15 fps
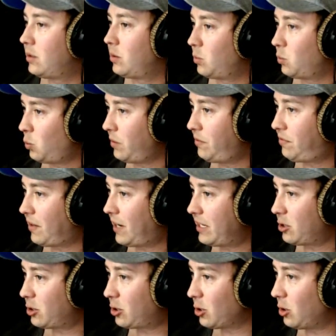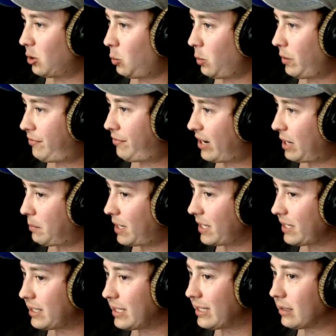we find your girl, we find my
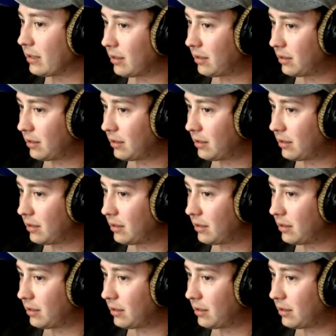gear.